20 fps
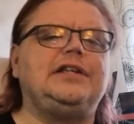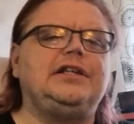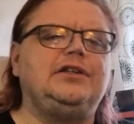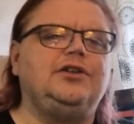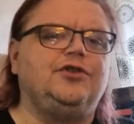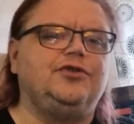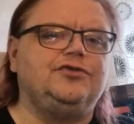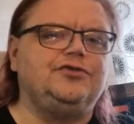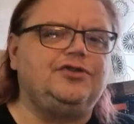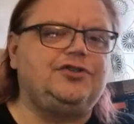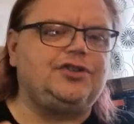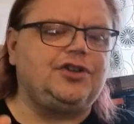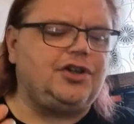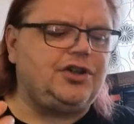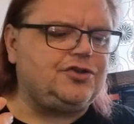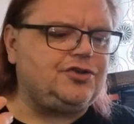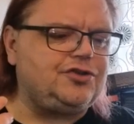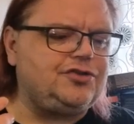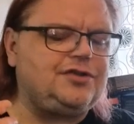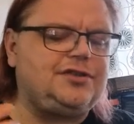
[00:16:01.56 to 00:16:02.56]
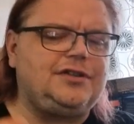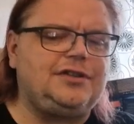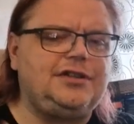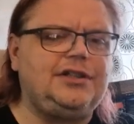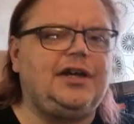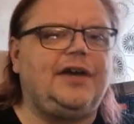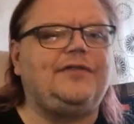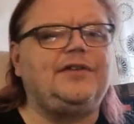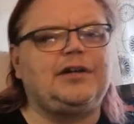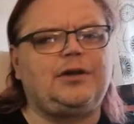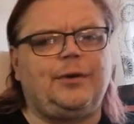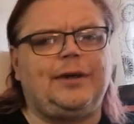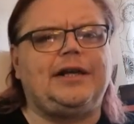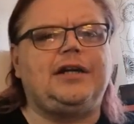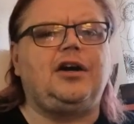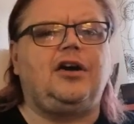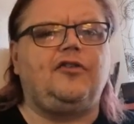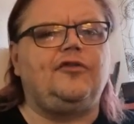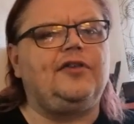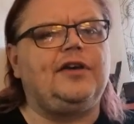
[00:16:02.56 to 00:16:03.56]
a lunch or just having a quick
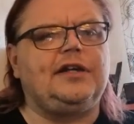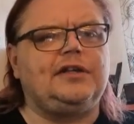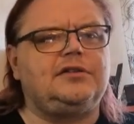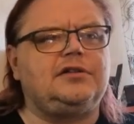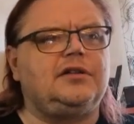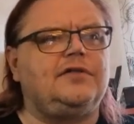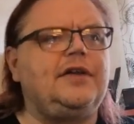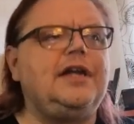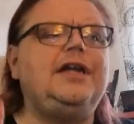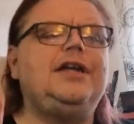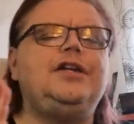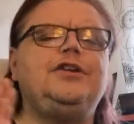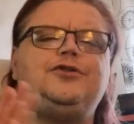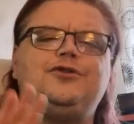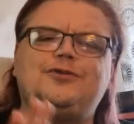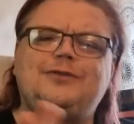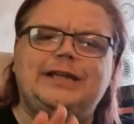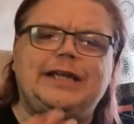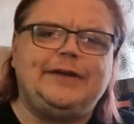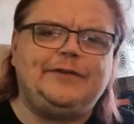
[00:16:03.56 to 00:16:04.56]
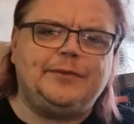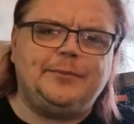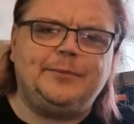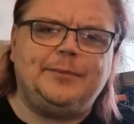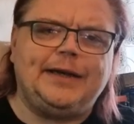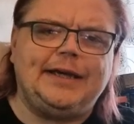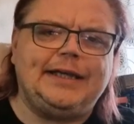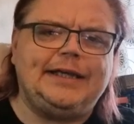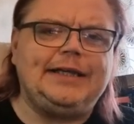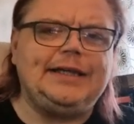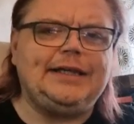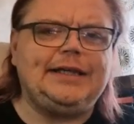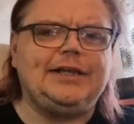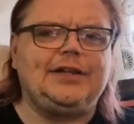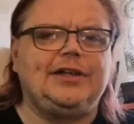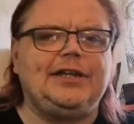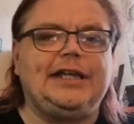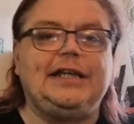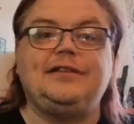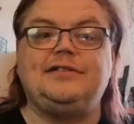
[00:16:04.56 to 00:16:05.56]
coffee and stuff, just leave them be.
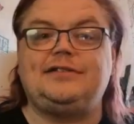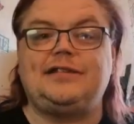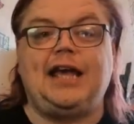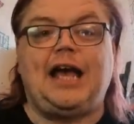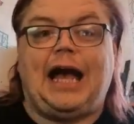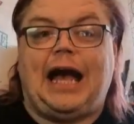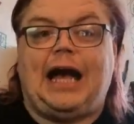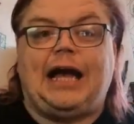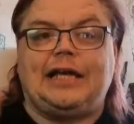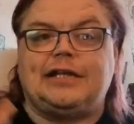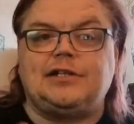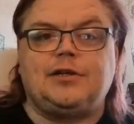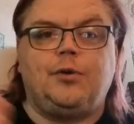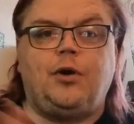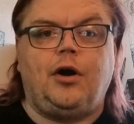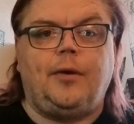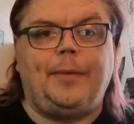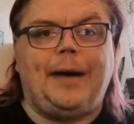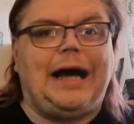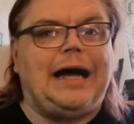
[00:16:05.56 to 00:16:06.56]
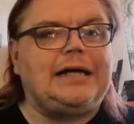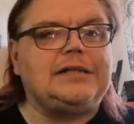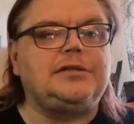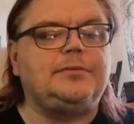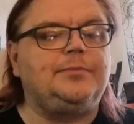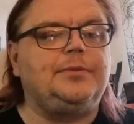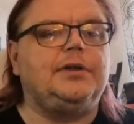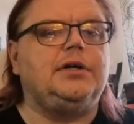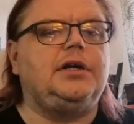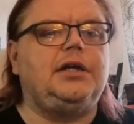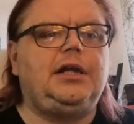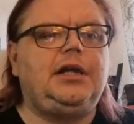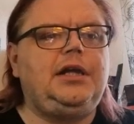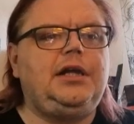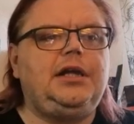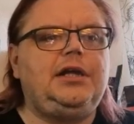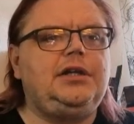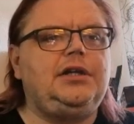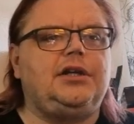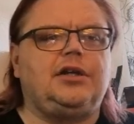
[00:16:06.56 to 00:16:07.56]
You can say hi as you walk past, but
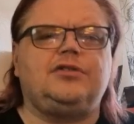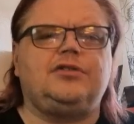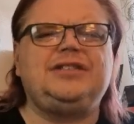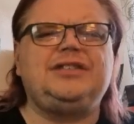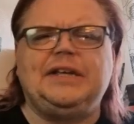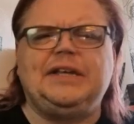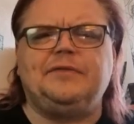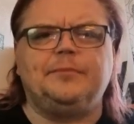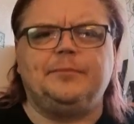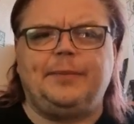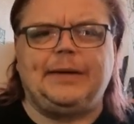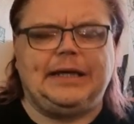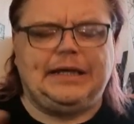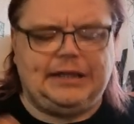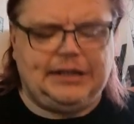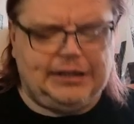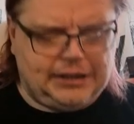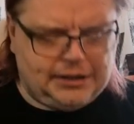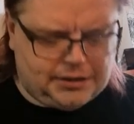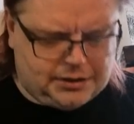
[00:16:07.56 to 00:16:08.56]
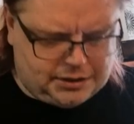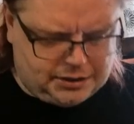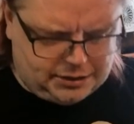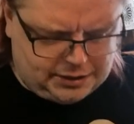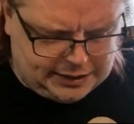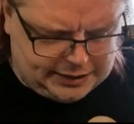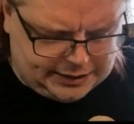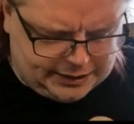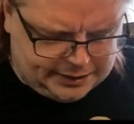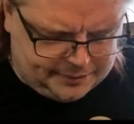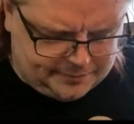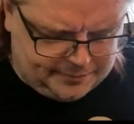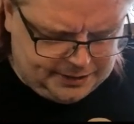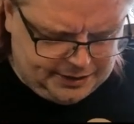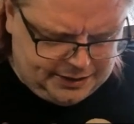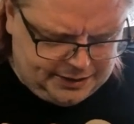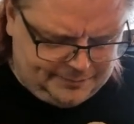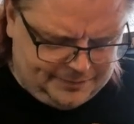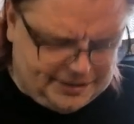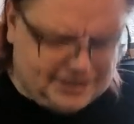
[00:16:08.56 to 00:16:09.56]
just leave them be.
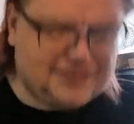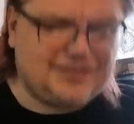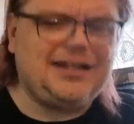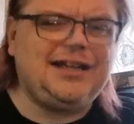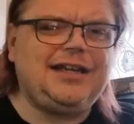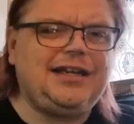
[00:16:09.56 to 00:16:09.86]
Because